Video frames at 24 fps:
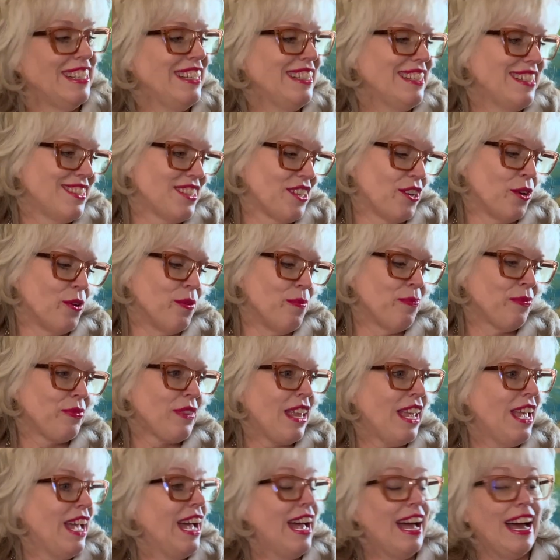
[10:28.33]
So
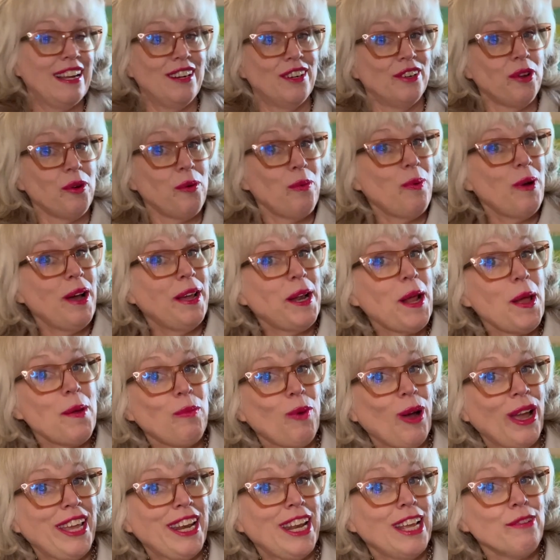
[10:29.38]
I don't know what I'm
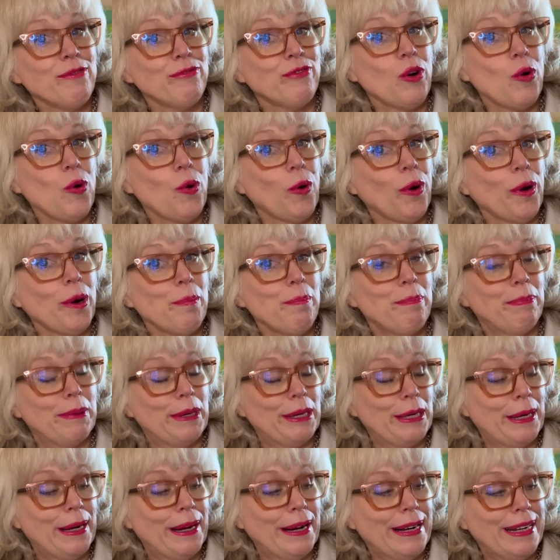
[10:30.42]
waiting for,
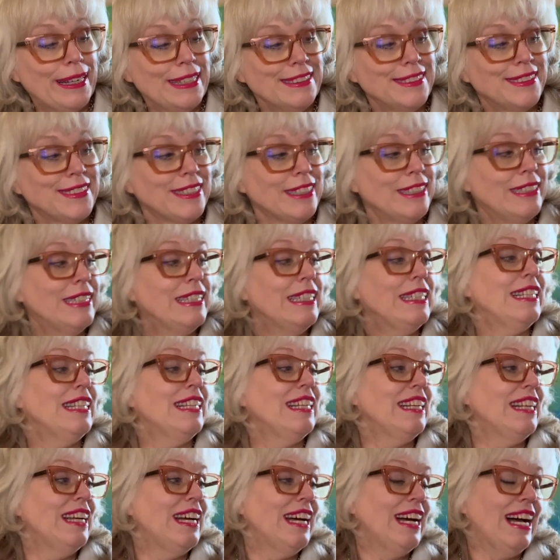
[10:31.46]
but
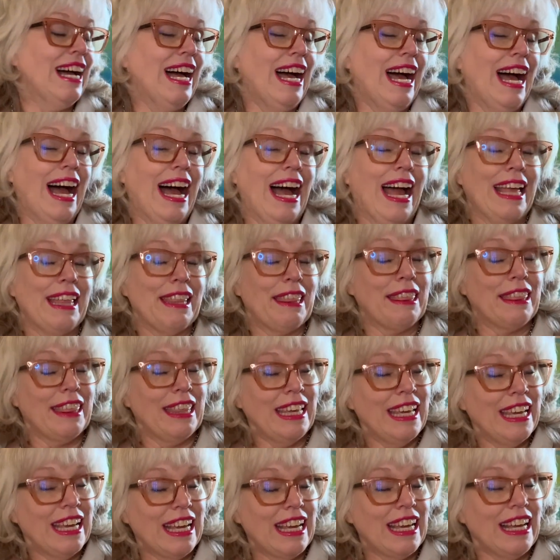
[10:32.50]
I
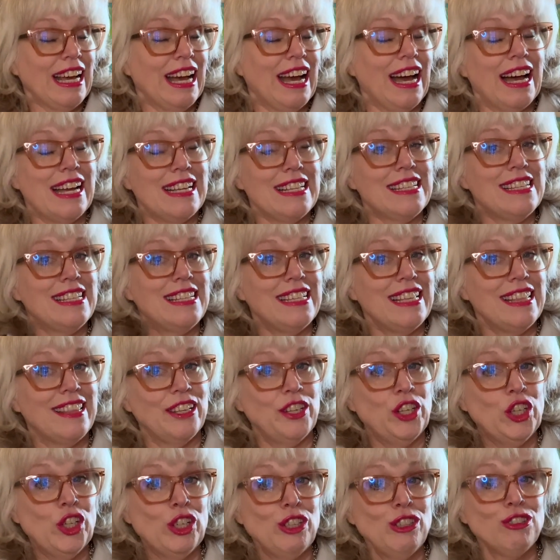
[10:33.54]
think I see the
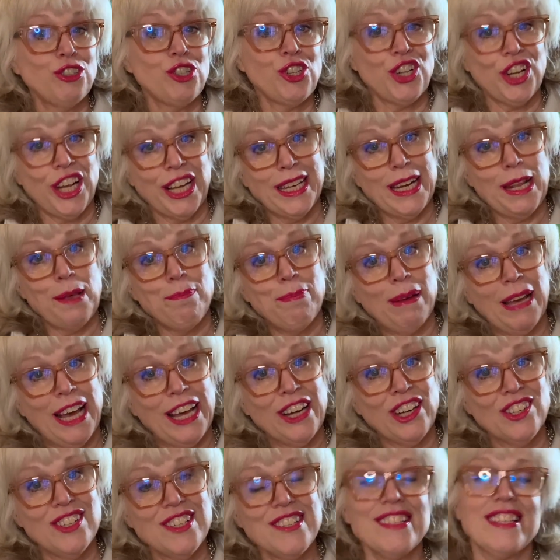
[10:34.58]
new shiny
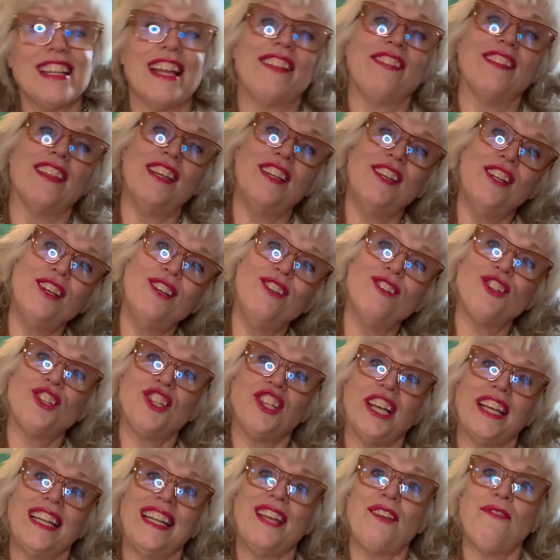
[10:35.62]
patterns and the new
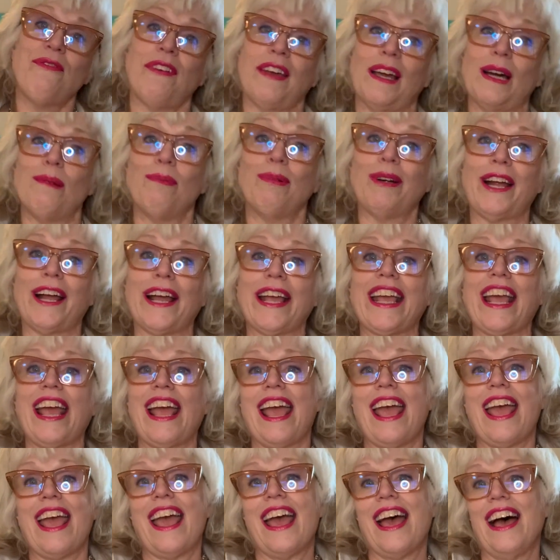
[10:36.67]
shiny fabric,
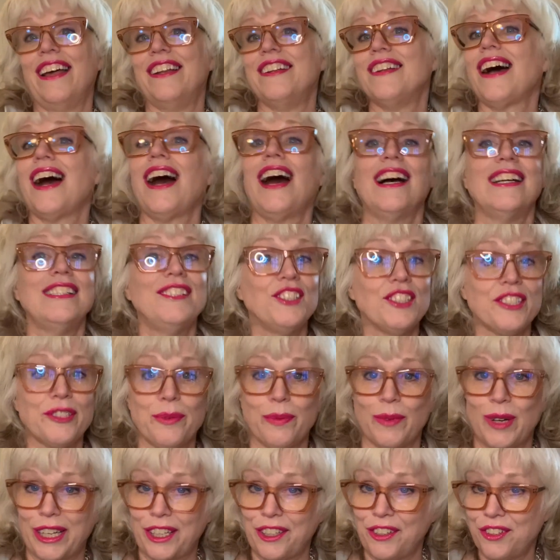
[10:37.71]
and I just
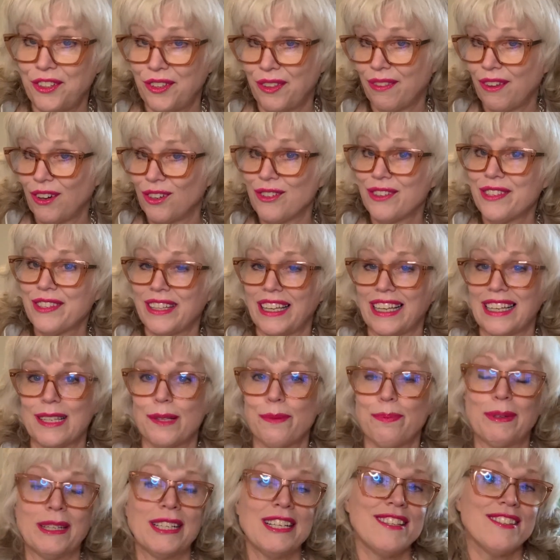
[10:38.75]
want to do those things
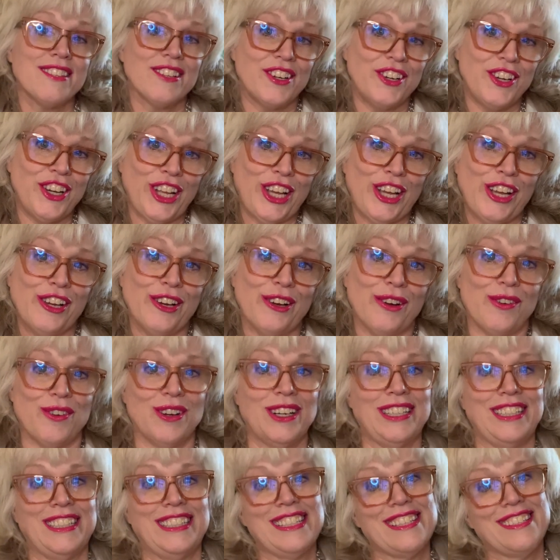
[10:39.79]
because they're new.
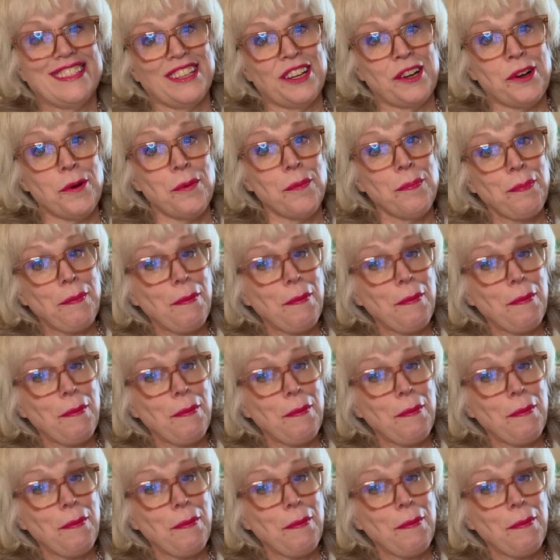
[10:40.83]
So